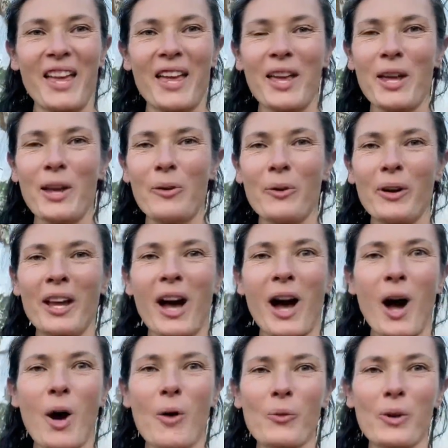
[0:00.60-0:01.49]
Here we
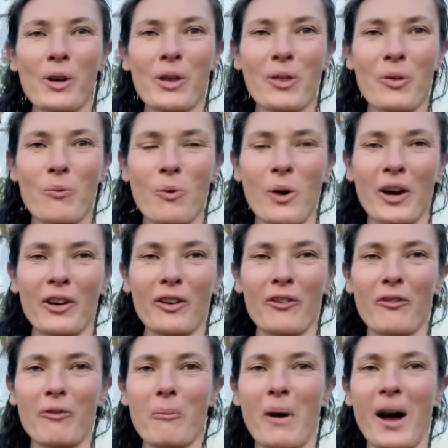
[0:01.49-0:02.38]
are with one
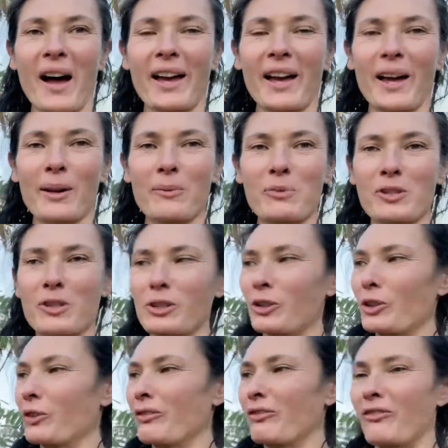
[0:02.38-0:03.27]
of my
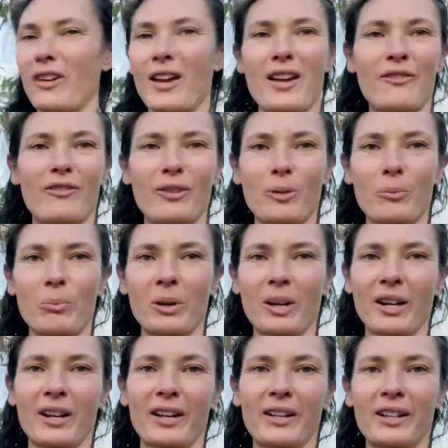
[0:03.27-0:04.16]
absolute favourite
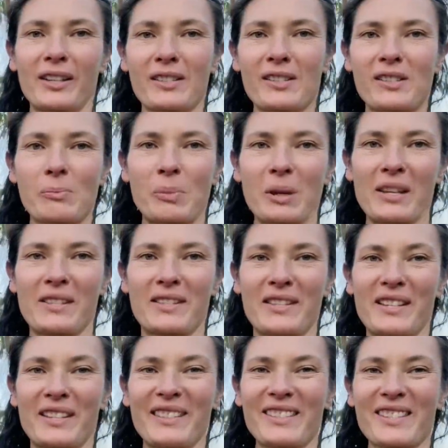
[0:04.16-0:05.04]
pioneer
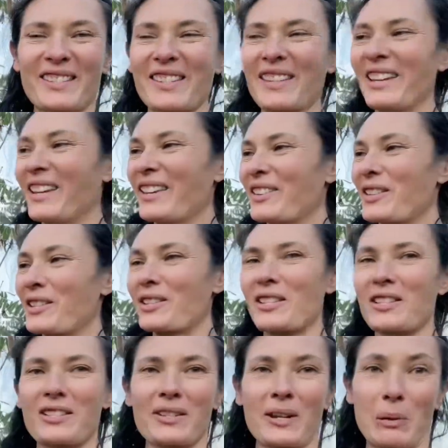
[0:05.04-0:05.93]
species.
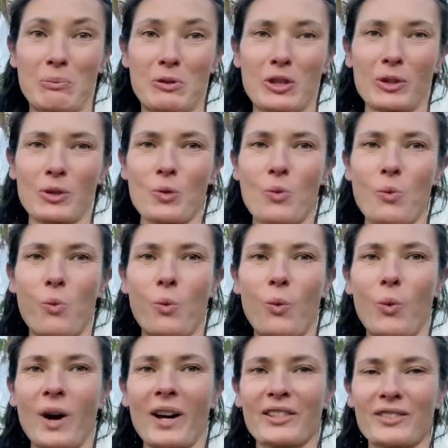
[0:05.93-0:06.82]
This is an absolute
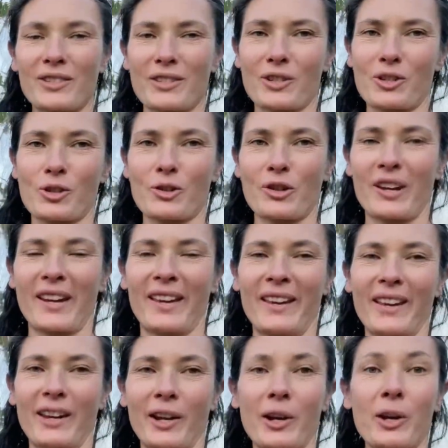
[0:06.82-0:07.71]
wonder
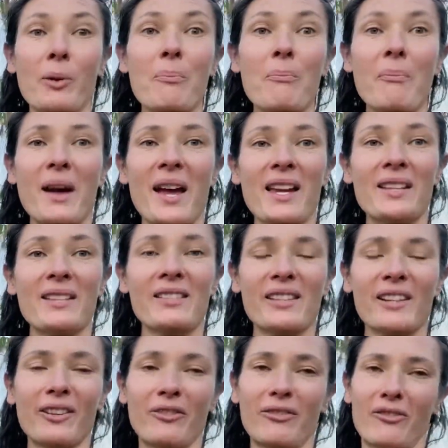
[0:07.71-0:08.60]
tree and an
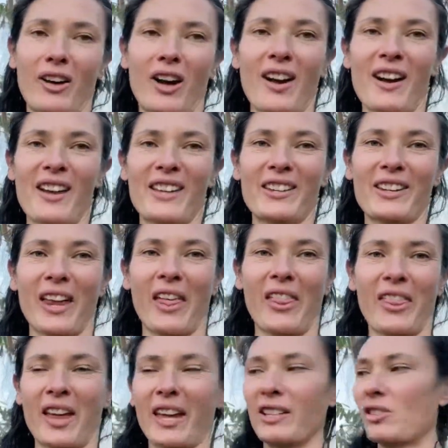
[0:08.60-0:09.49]
amazing find
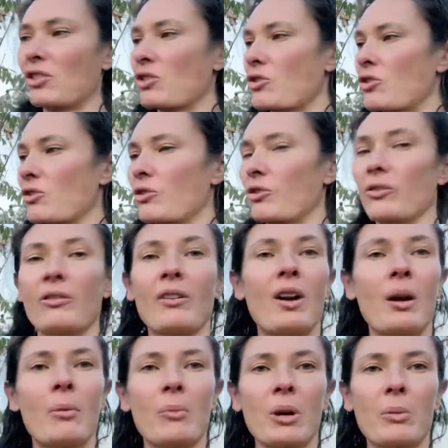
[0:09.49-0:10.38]
thanks to
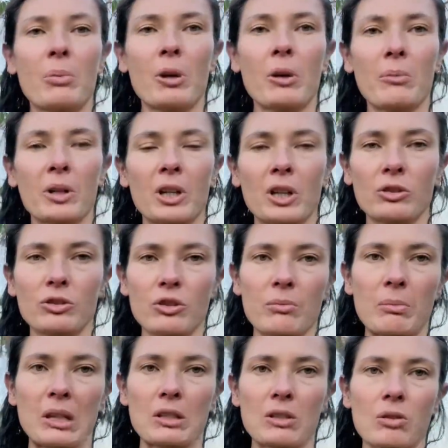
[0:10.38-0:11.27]
my permaculture
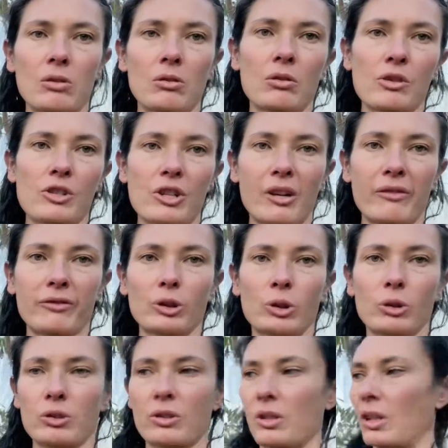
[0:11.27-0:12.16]
mentor Jeff
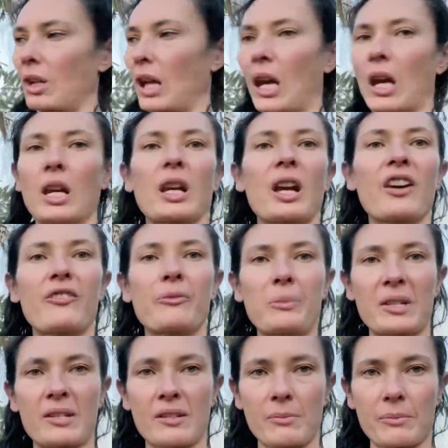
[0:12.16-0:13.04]
Lawton. He gave
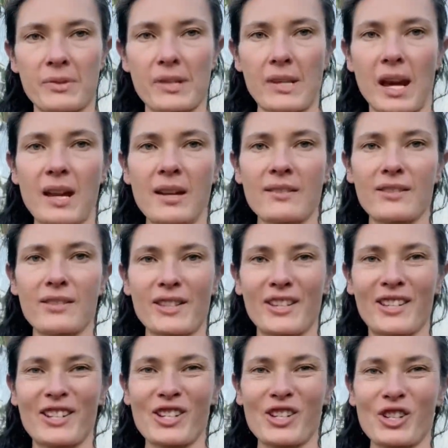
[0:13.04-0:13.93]
me some seeds
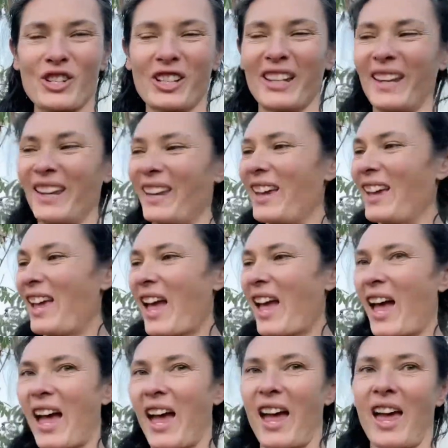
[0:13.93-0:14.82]
initially
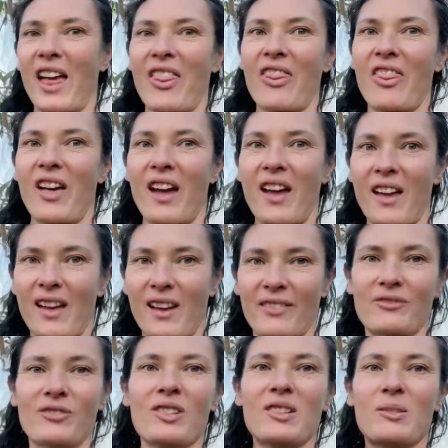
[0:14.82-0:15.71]
and they
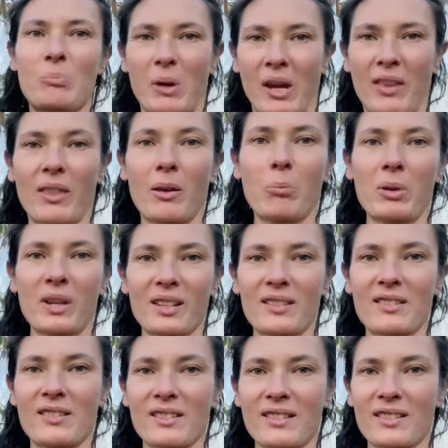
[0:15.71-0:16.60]
have just been the
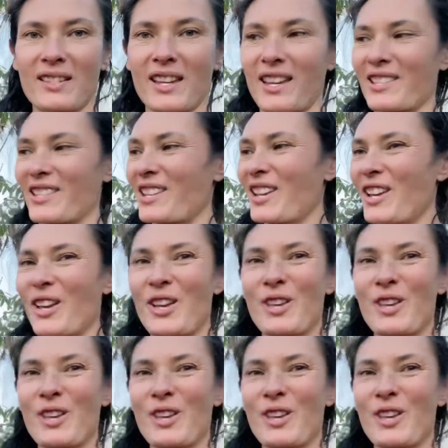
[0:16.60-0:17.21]
biggest success.